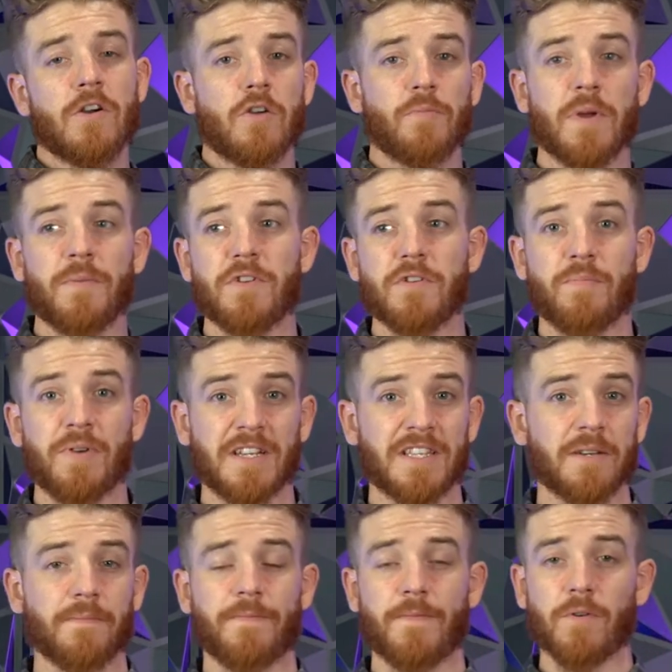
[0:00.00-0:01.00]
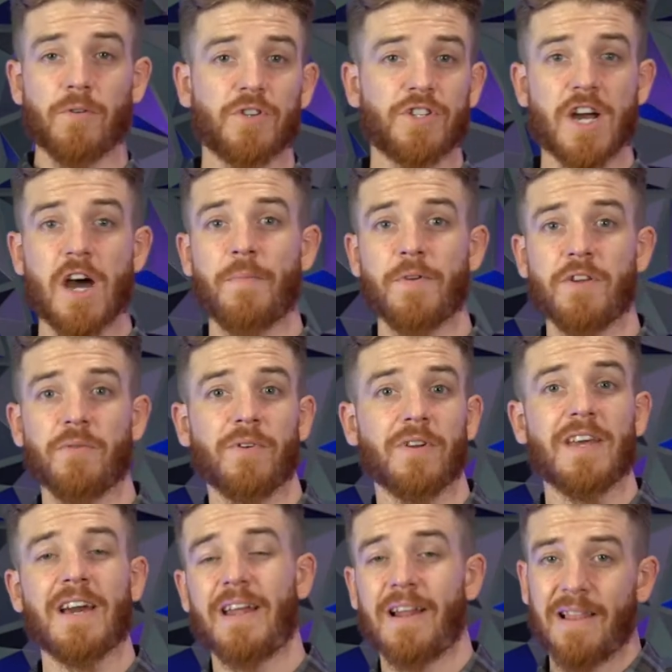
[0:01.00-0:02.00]
Maybe you picked up Photoshop and you
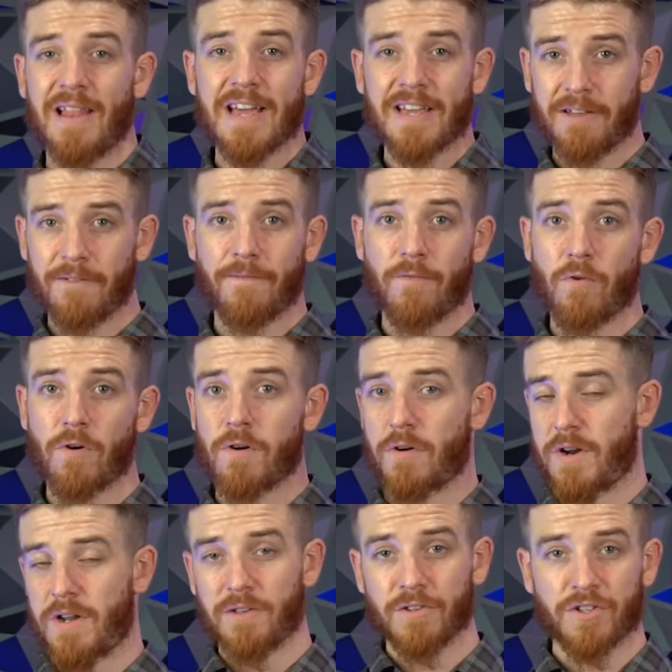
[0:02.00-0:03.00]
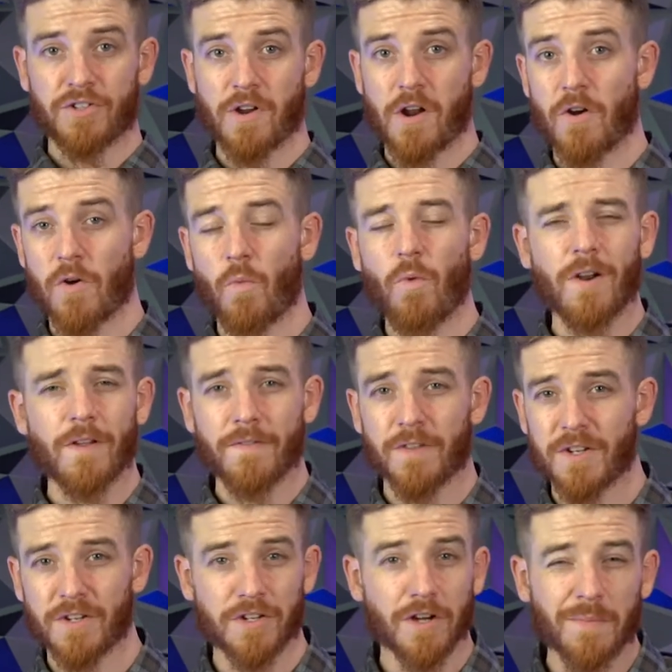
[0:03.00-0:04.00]
really had a liking for it, or Illustrator, or one of
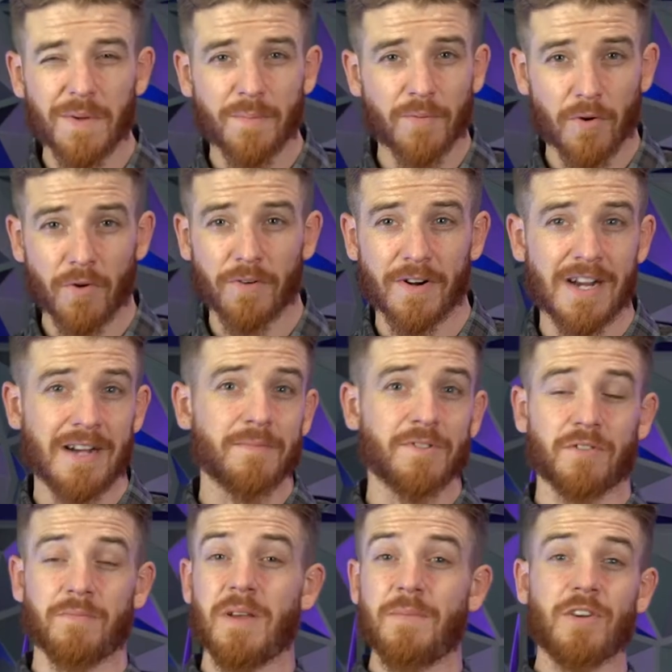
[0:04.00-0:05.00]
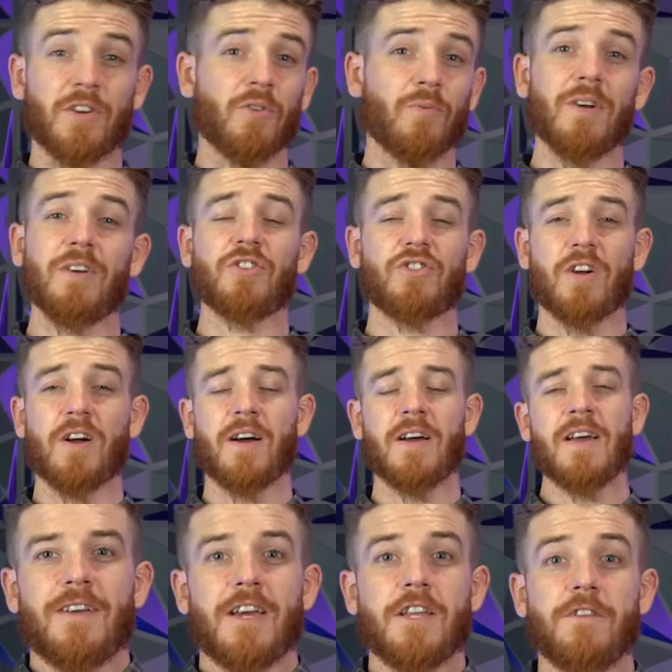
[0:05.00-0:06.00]
the Adobe programs, or maybe
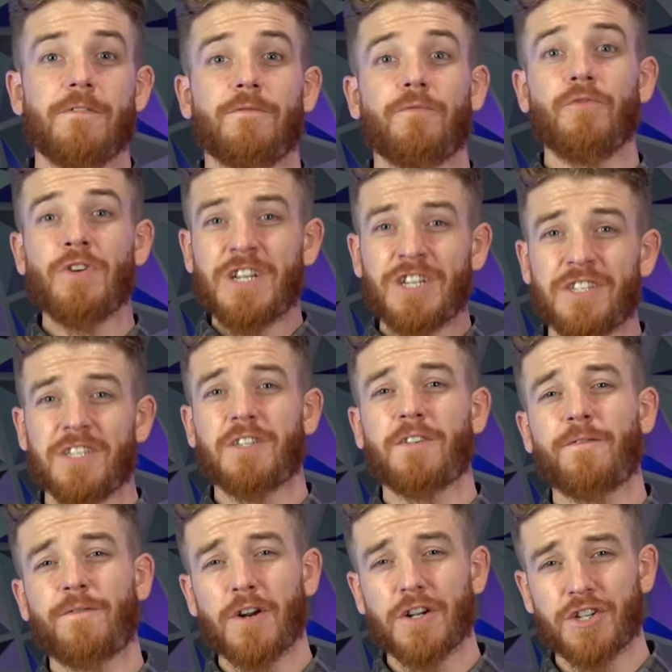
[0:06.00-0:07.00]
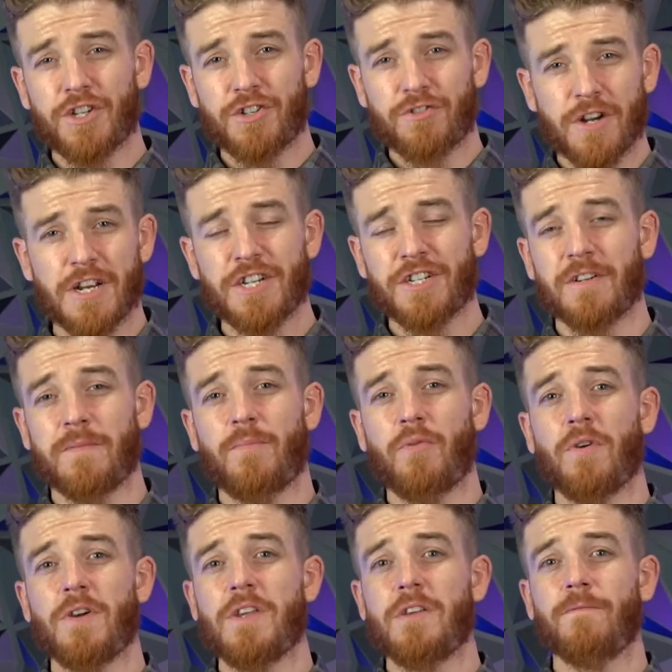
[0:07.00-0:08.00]
CorelDRAW. And you've reached this frustration
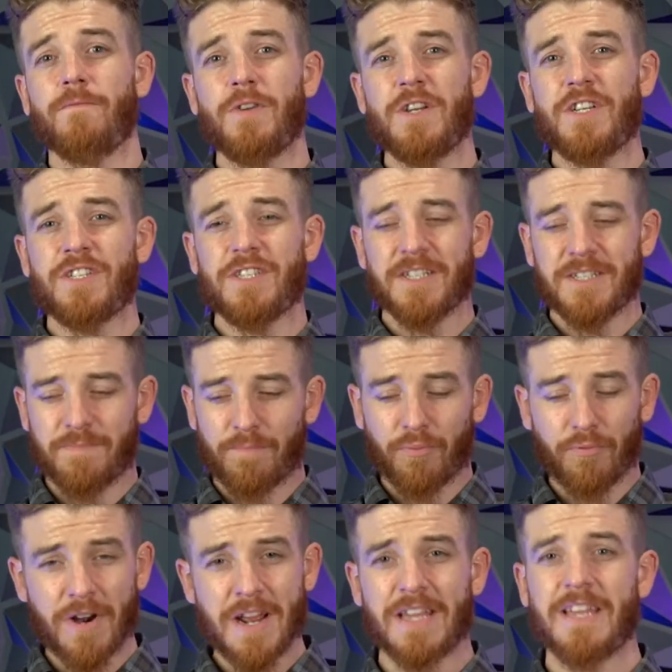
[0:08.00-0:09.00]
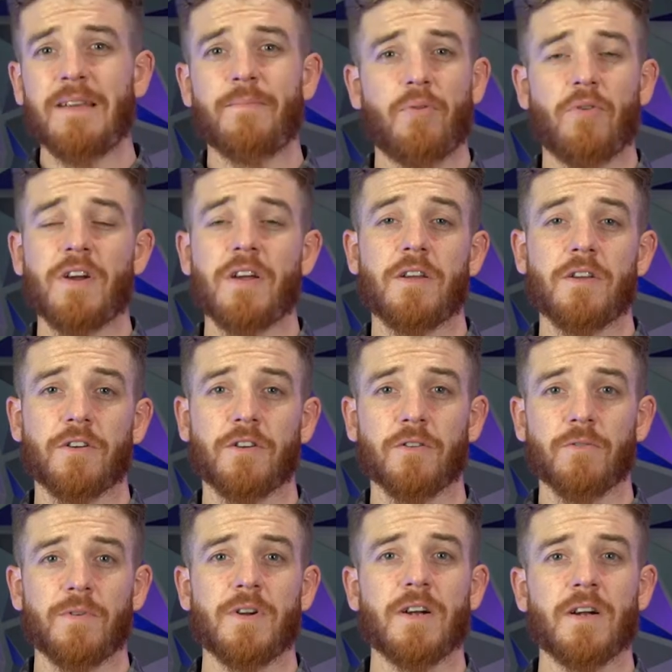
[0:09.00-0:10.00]
point. You've reached this breaking point in your
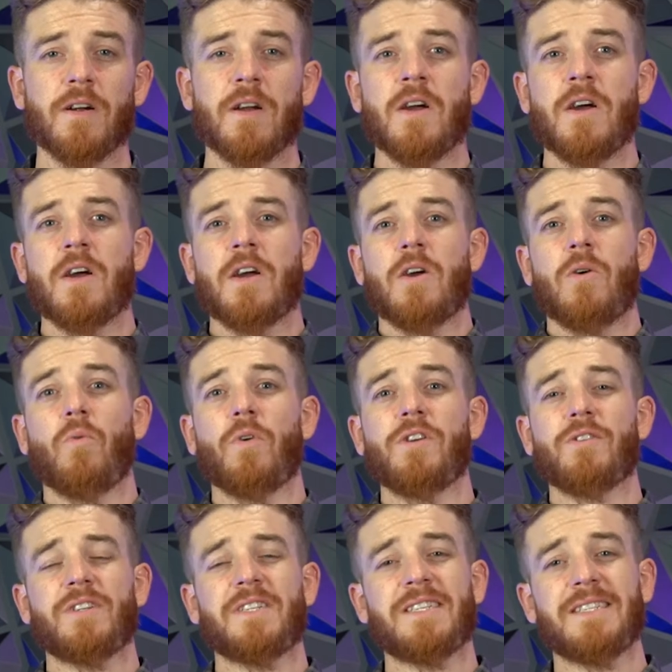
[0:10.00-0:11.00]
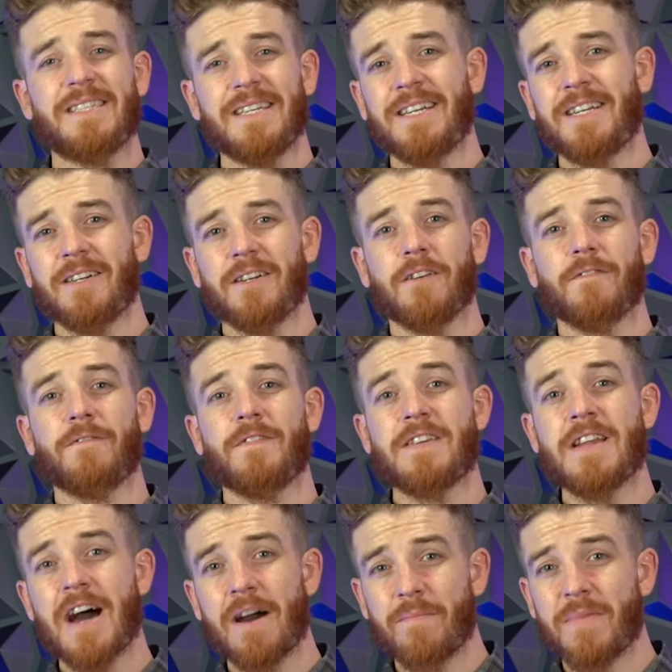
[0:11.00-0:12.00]
career where you're sick of
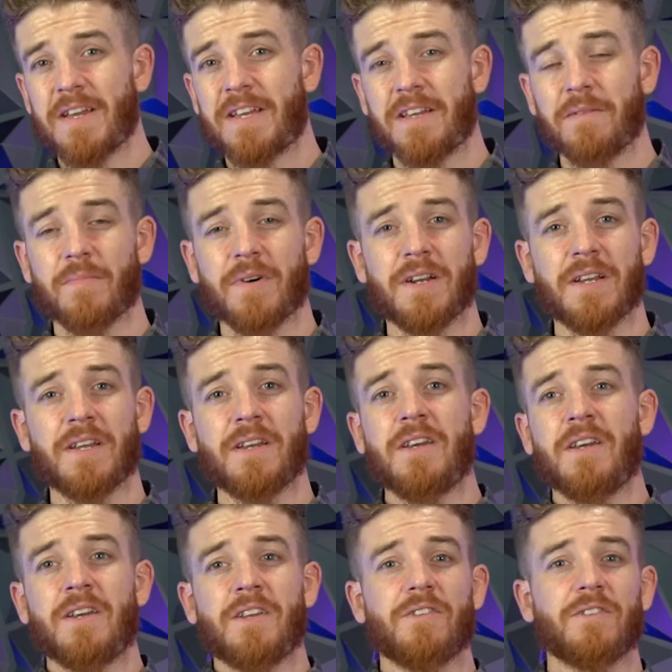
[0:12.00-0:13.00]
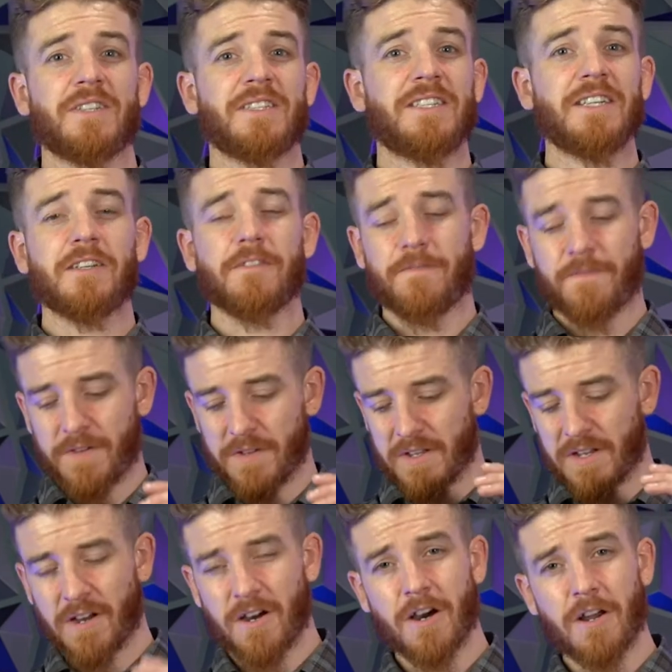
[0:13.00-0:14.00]
not making money. You're sick of
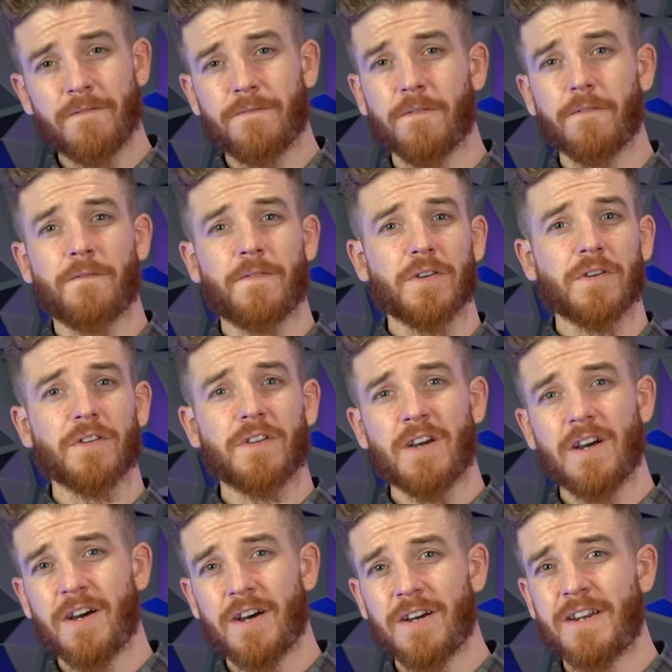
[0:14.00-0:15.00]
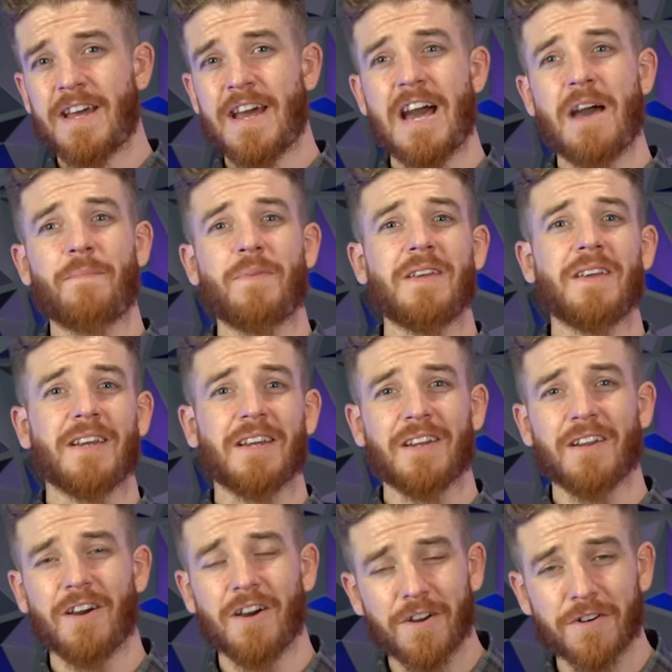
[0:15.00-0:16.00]
feeling unfulfilled, unhappy,
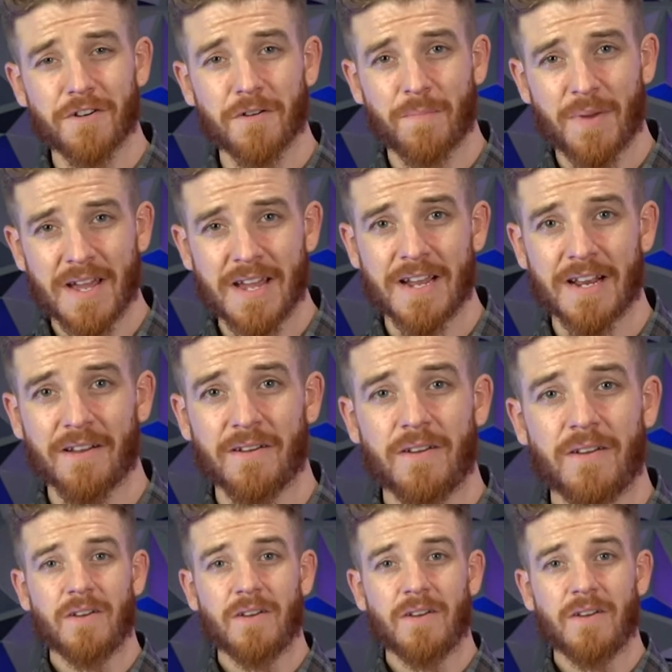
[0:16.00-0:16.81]
and underpaid.